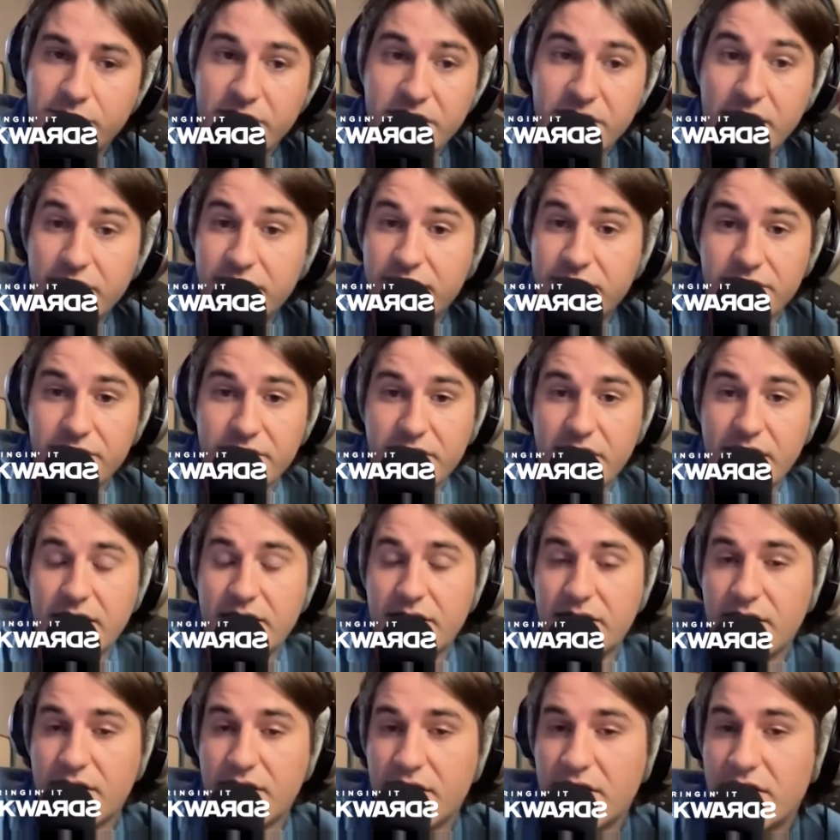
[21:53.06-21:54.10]
but other than
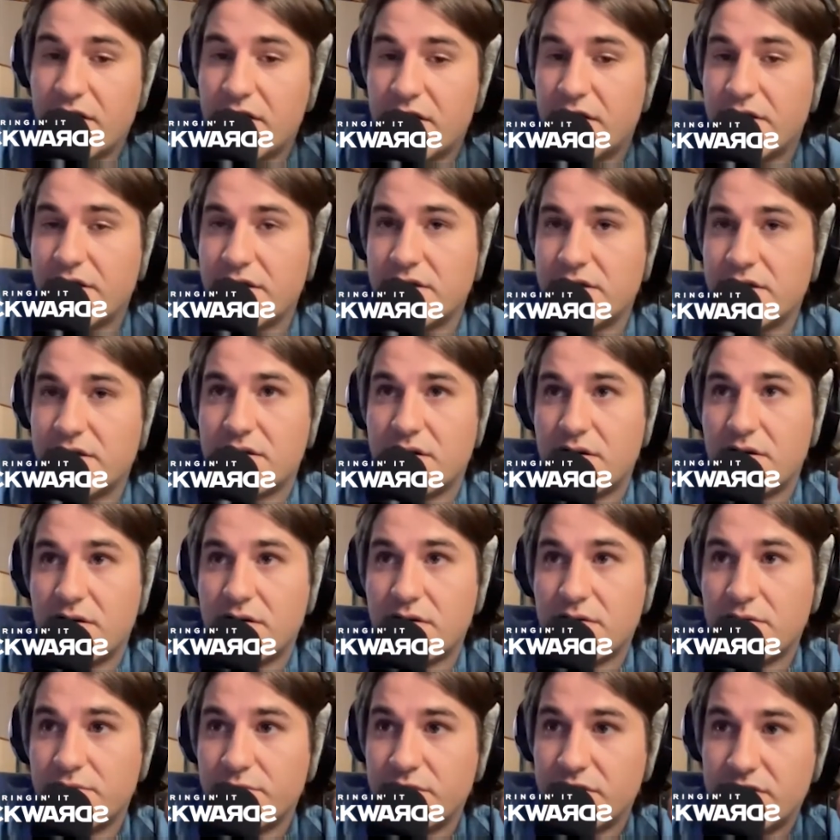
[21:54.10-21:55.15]
that, uh, it's
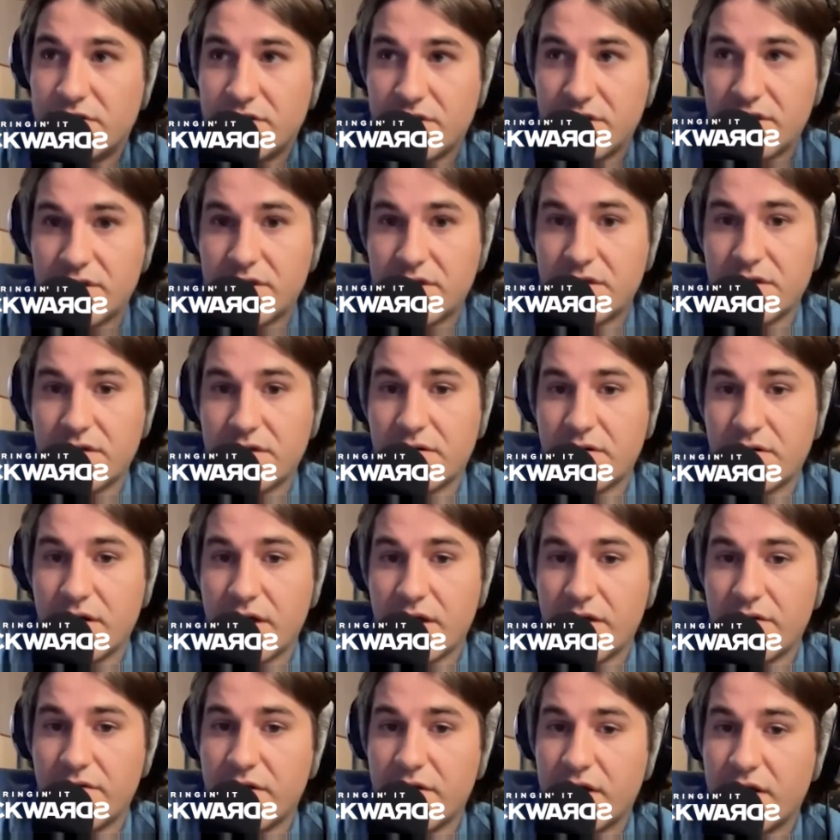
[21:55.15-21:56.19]
all me singing,
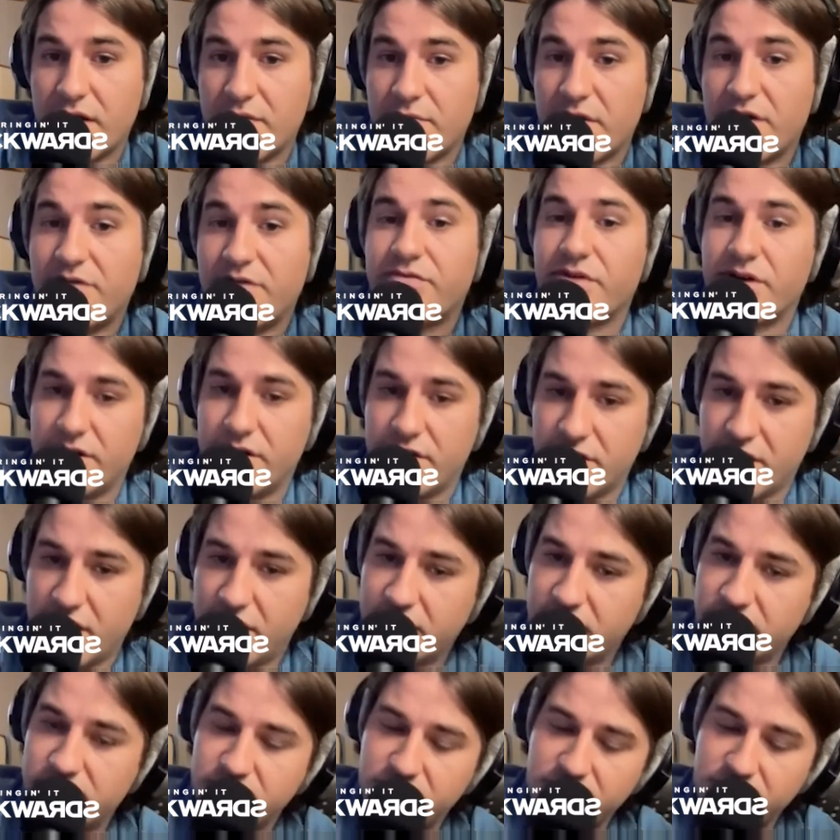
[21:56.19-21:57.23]
and then my friend. I
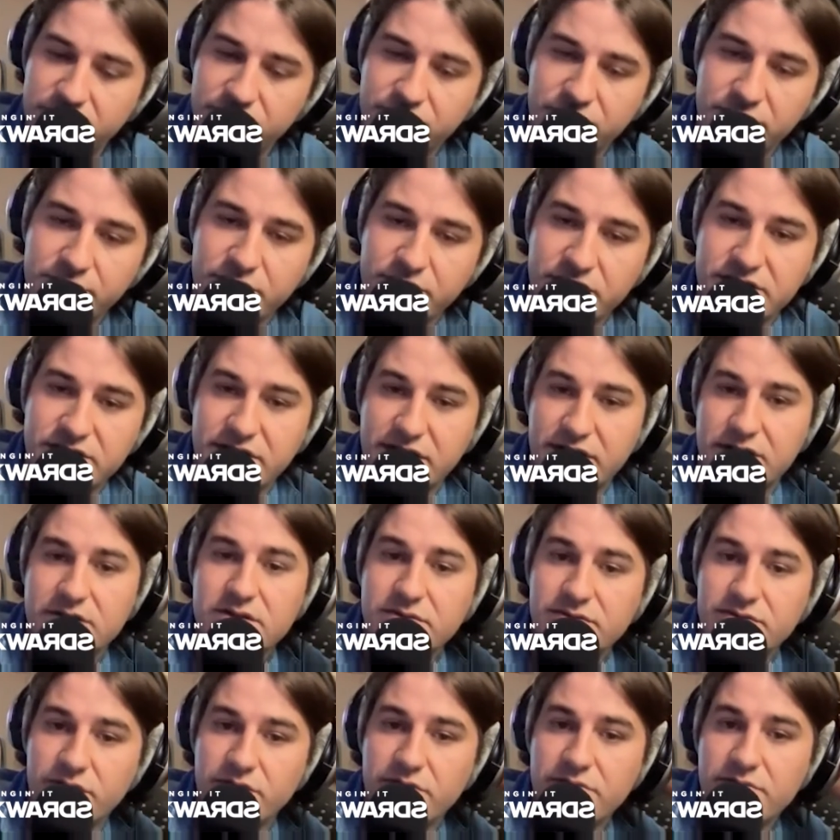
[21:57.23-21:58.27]
also had a friend play
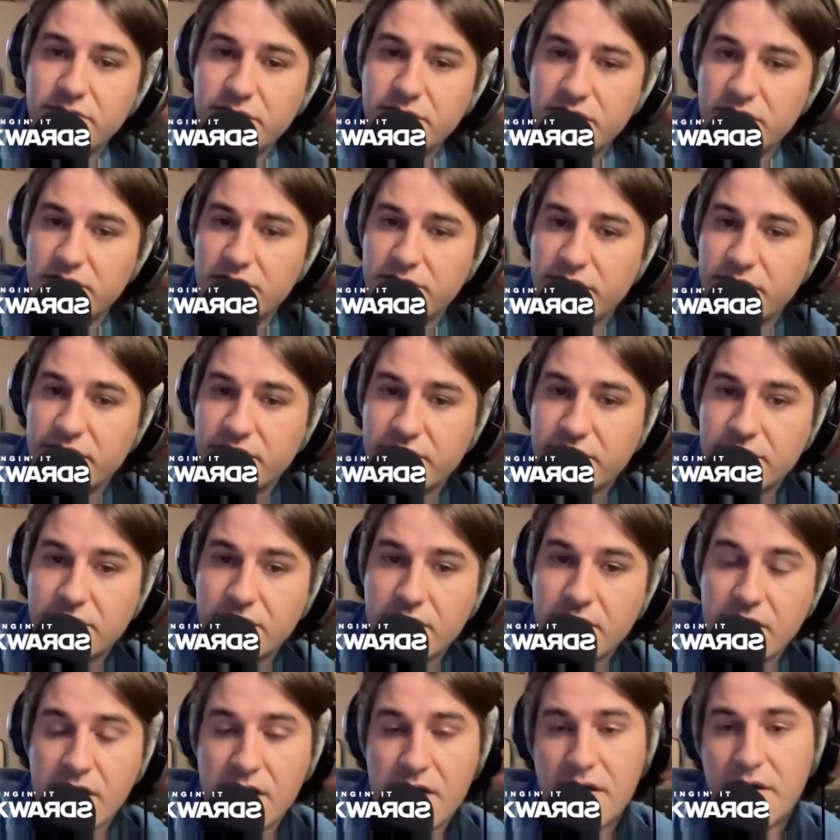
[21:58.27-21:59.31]
saxophone on the record,
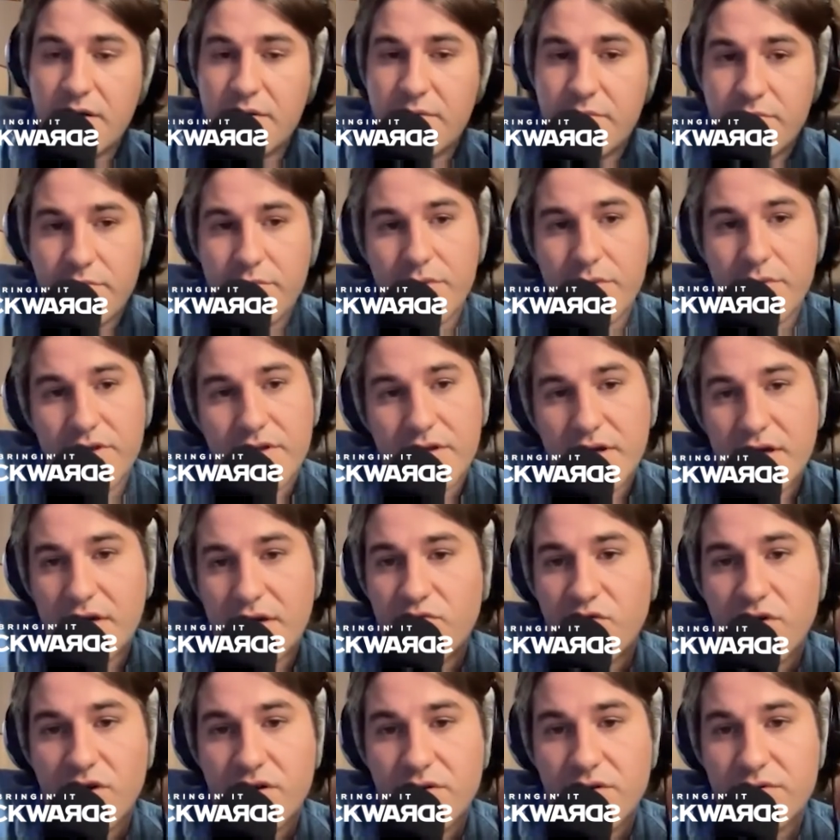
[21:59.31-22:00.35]
but then
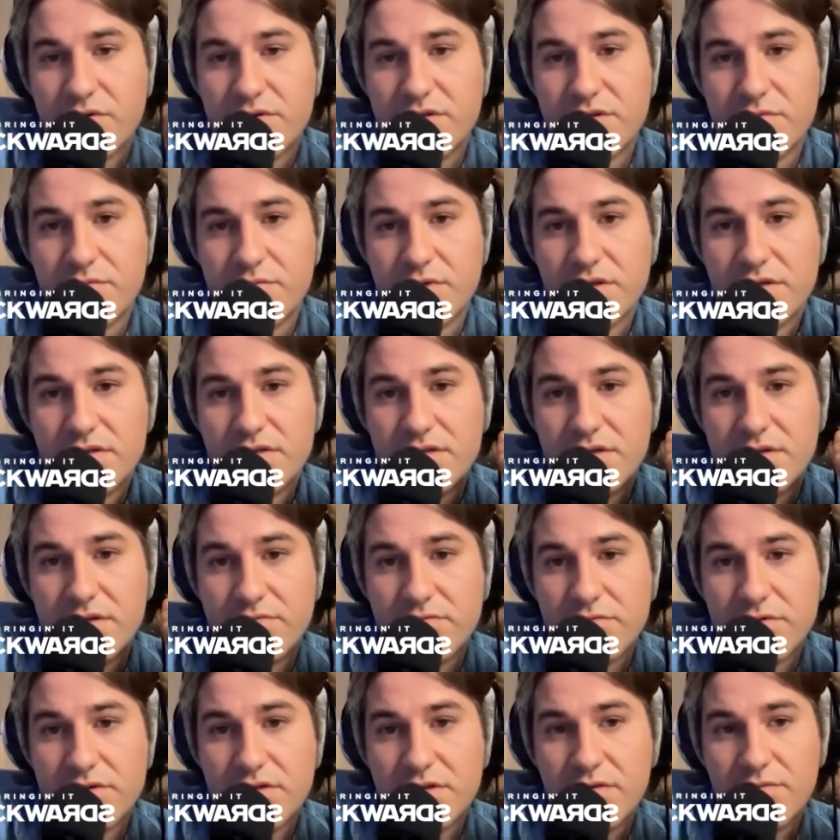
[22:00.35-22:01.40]
every other instrument and stuff
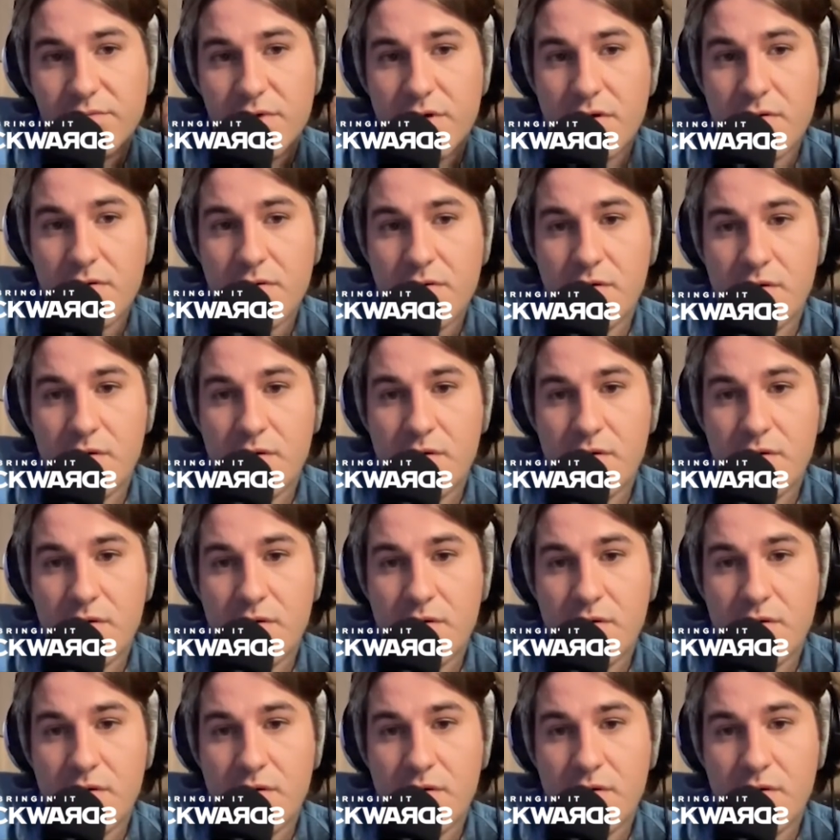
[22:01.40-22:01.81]
was all me.